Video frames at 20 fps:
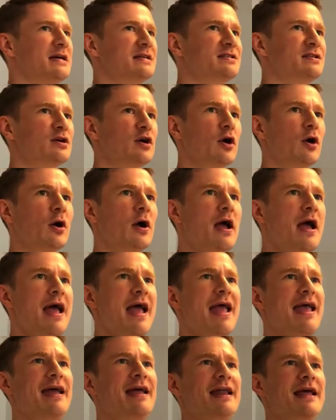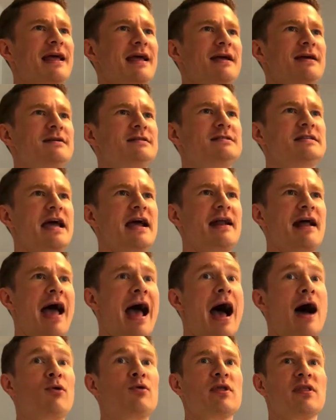Is there any data
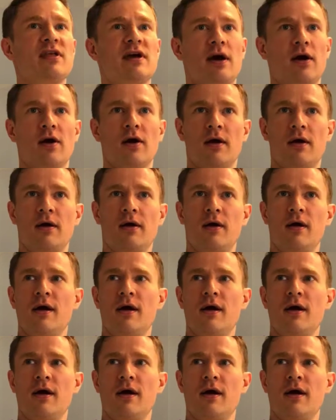out there